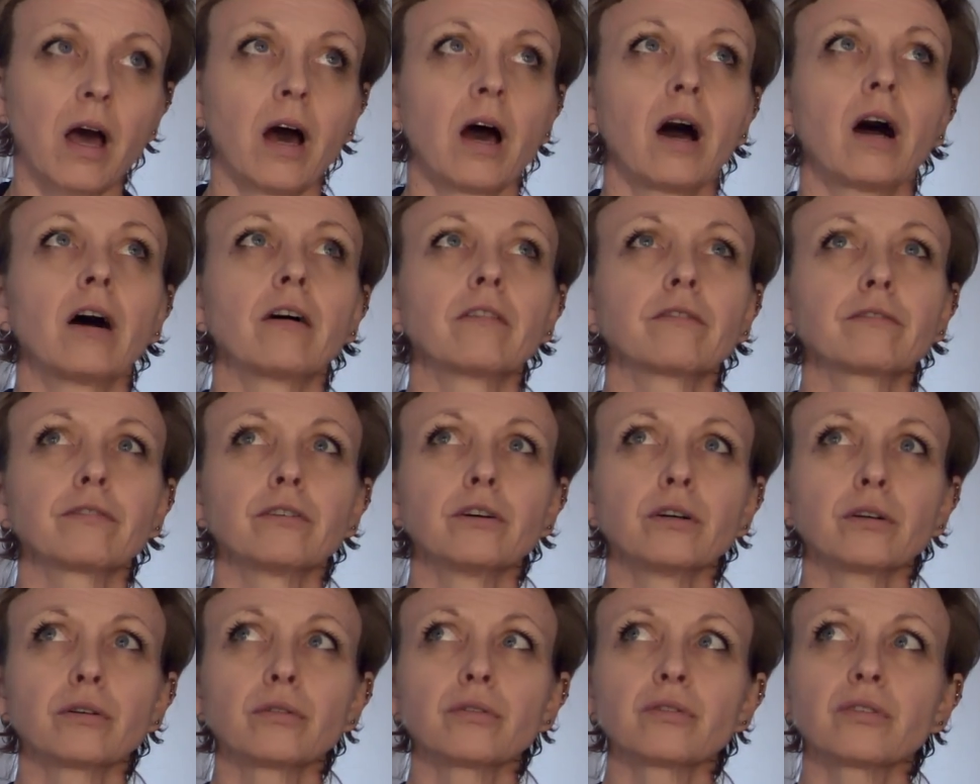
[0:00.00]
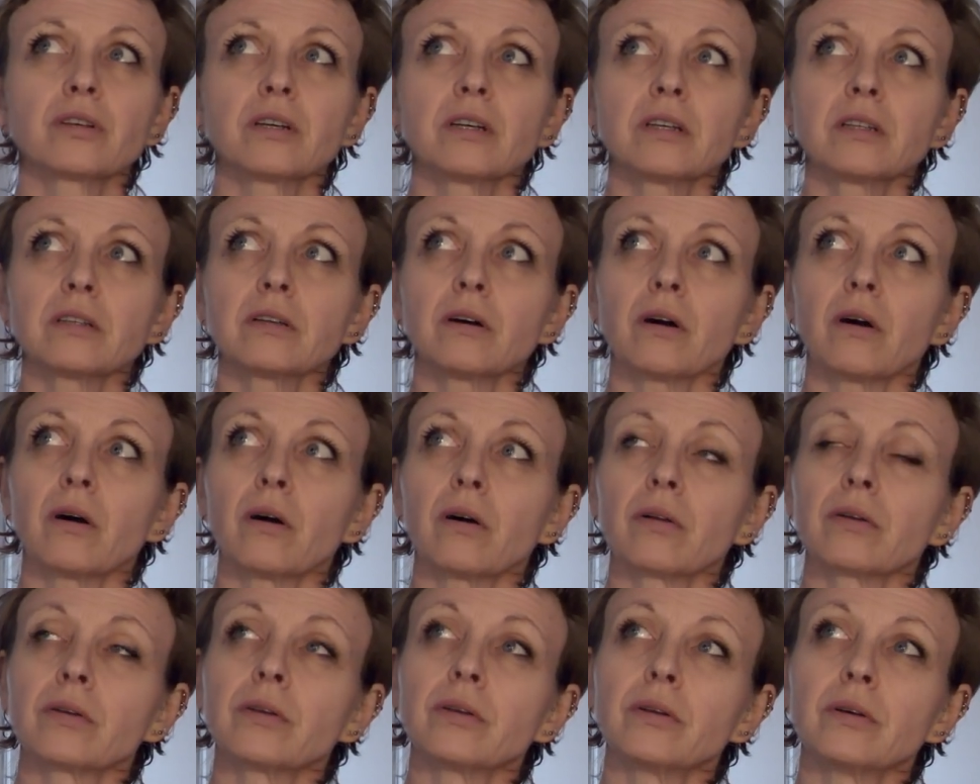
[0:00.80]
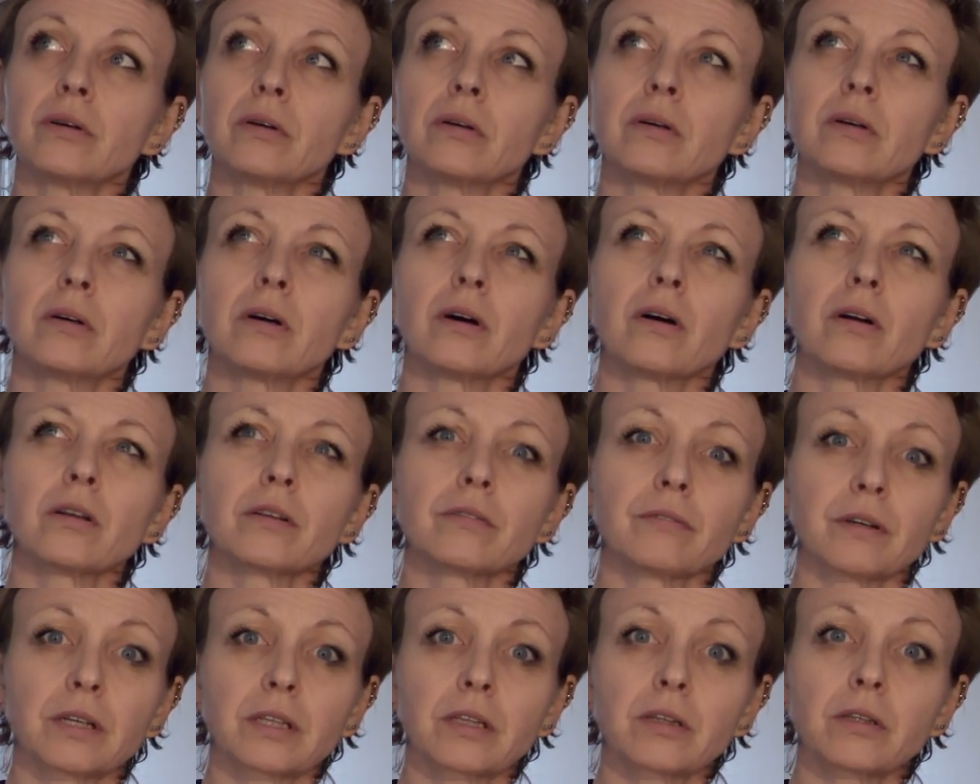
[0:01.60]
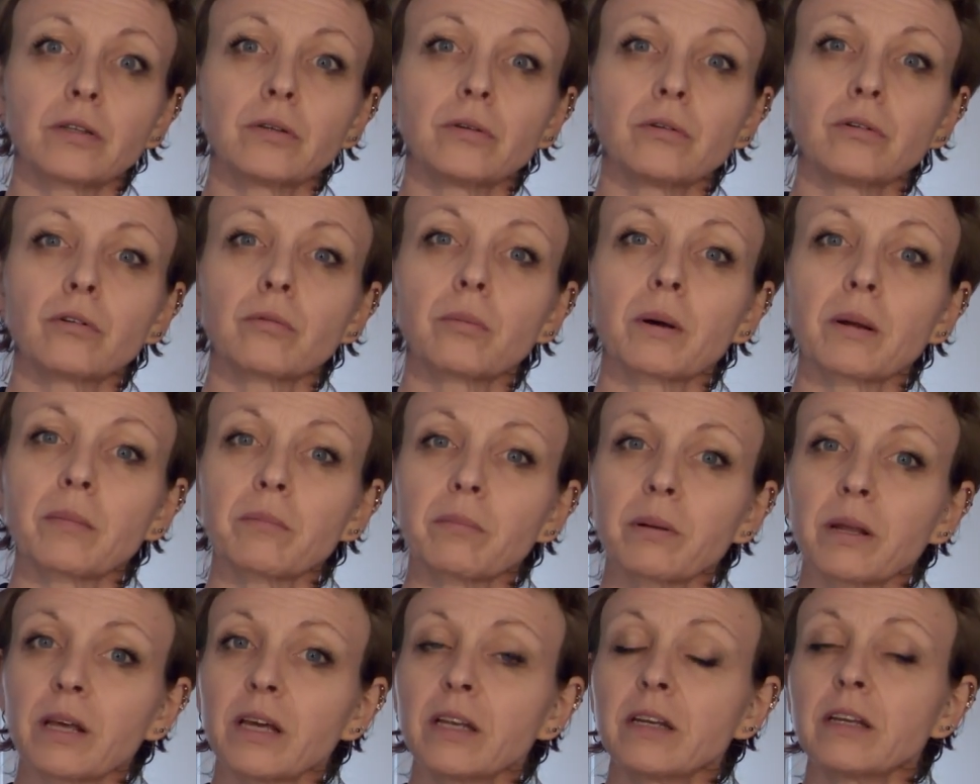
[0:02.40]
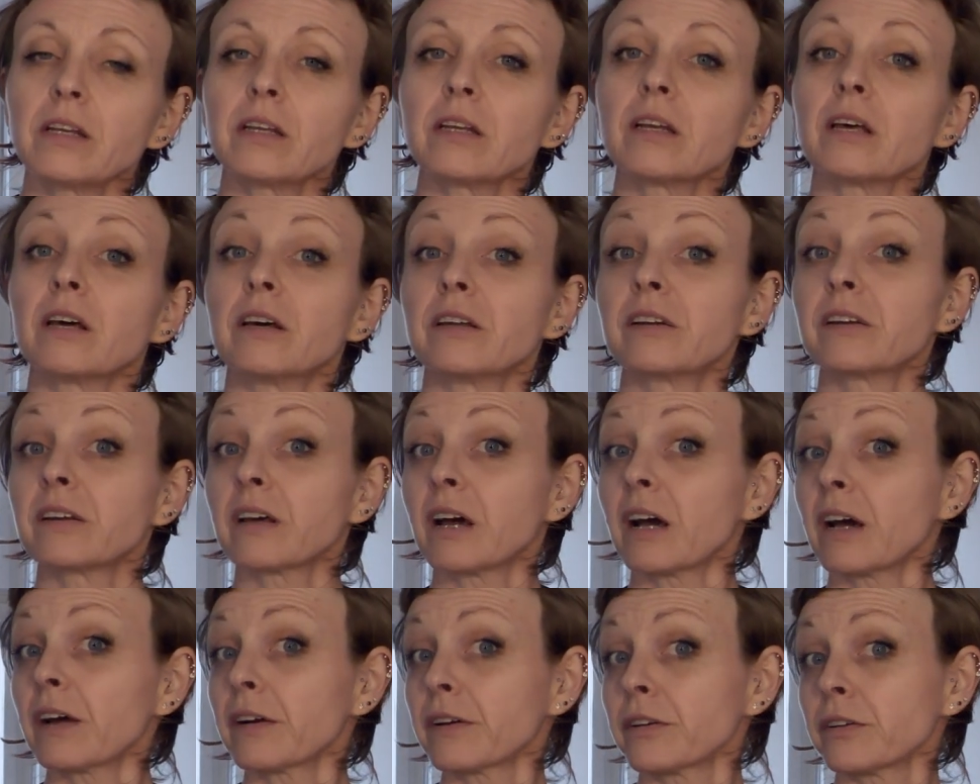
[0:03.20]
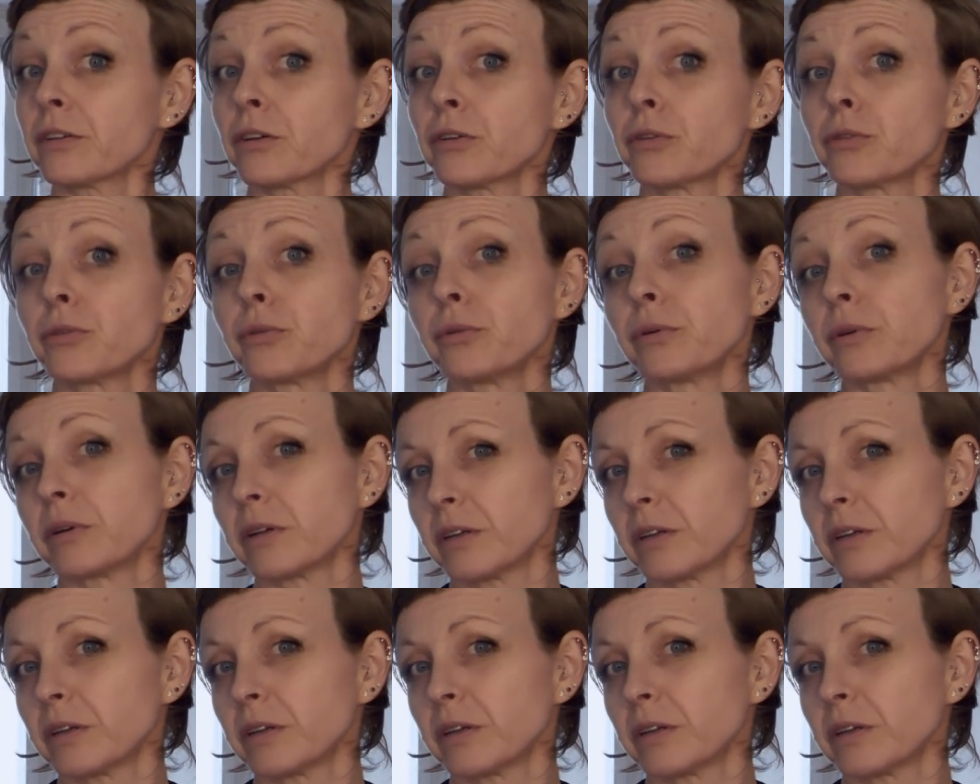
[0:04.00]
focused on Olivetti urban planning and architecture